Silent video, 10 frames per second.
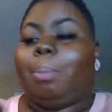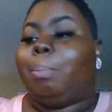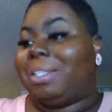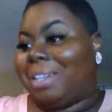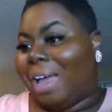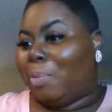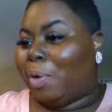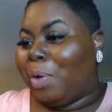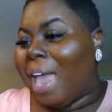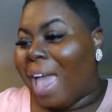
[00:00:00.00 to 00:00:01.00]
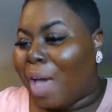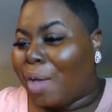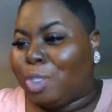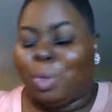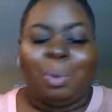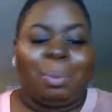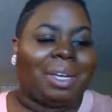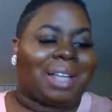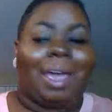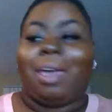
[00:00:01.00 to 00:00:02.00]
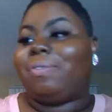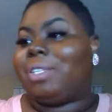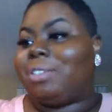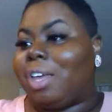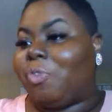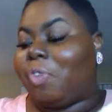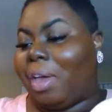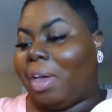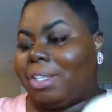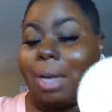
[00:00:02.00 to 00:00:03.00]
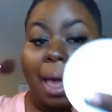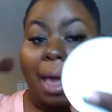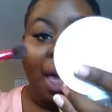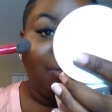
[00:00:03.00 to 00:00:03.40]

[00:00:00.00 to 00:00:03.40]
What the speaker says: But tonight we're going to have to, because I have the stick foundation, I have